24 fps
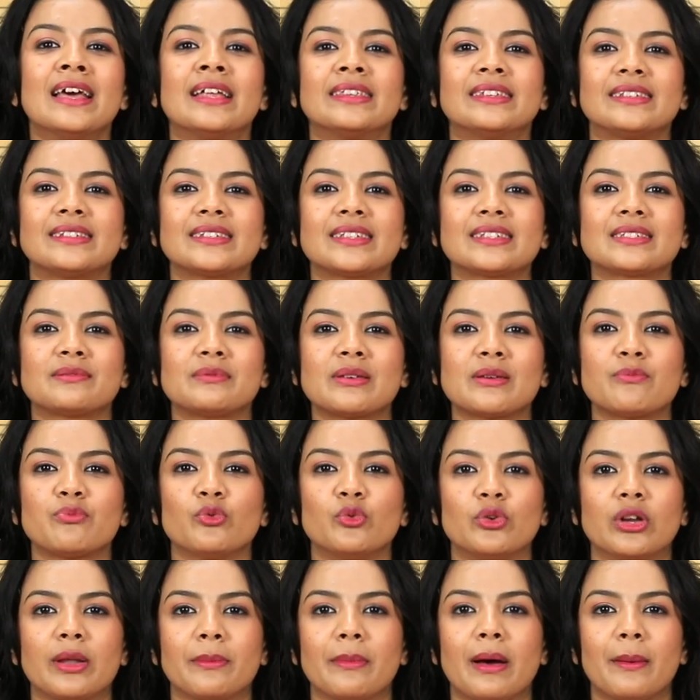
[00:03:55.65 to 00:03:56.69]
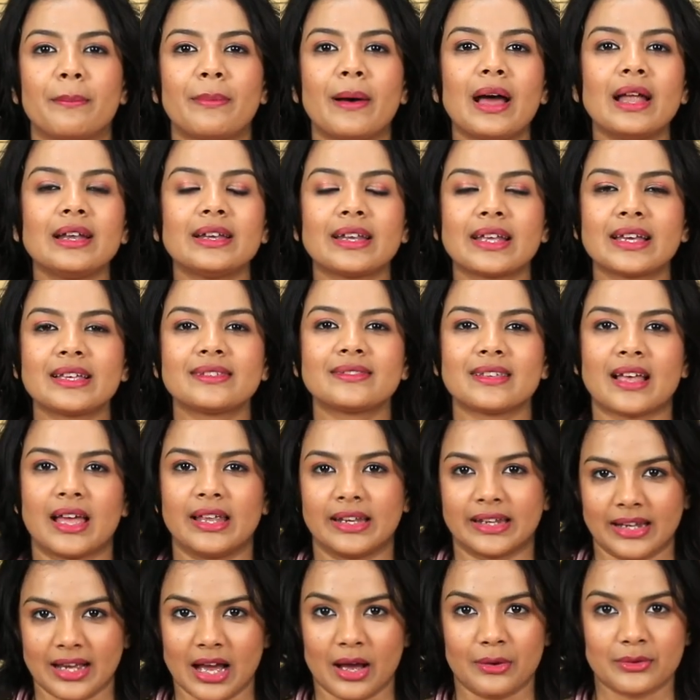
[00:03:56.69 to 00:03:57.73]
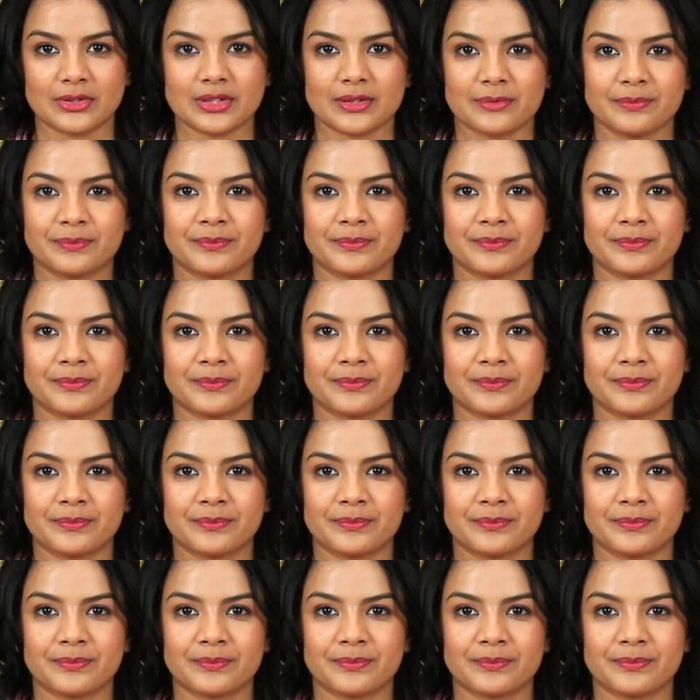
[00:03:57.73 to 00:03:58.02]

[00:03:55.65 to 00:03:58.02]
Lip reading: This is me, Purnima Pandey, signing out.